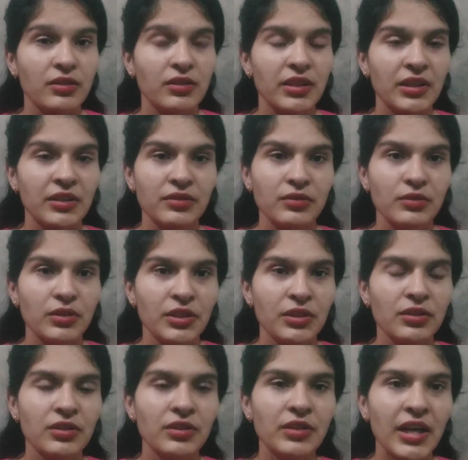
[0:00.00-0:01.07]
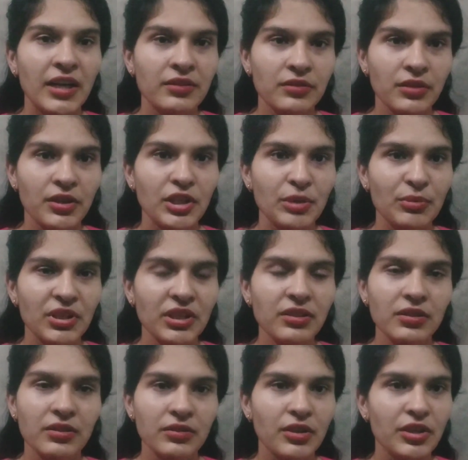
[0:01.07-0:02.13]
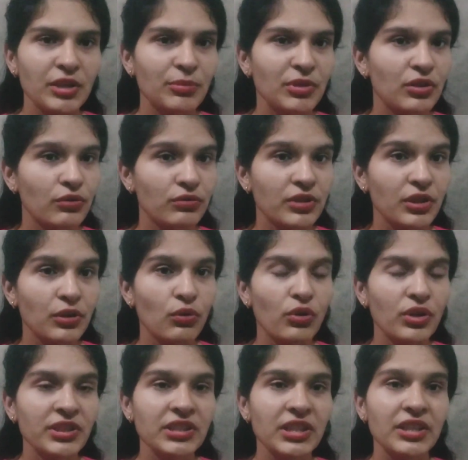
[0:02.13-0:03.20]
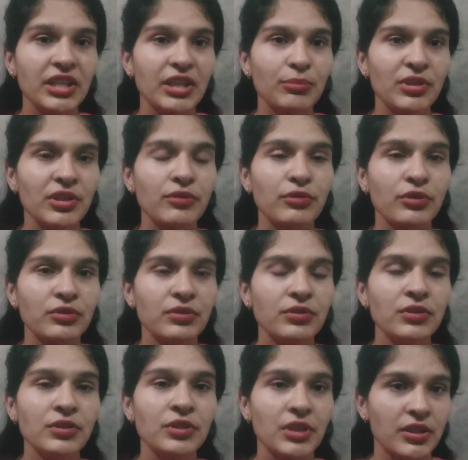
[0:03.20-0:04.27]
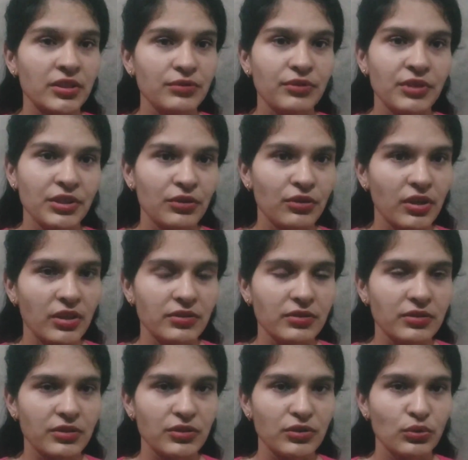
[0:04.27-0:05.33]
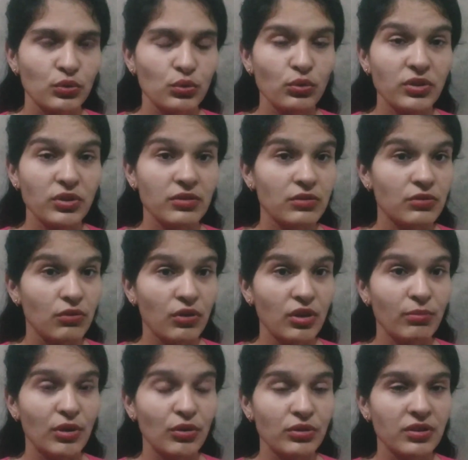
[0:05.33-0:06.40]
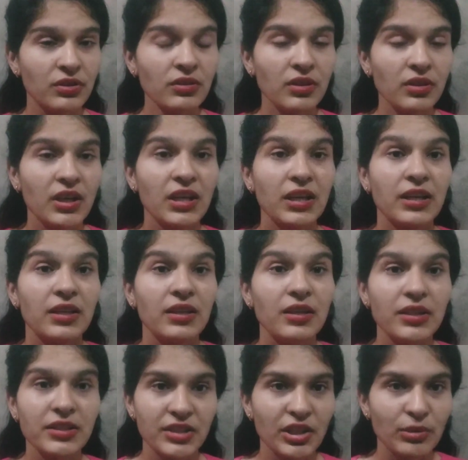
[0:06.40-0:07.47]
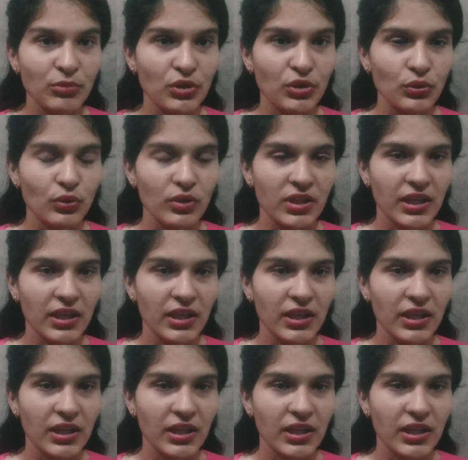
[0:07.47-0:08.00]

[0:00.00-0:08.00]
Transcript: and in that 30 minute of the recordings and 10 minutes for transferring your answers. So this is all about the listening module.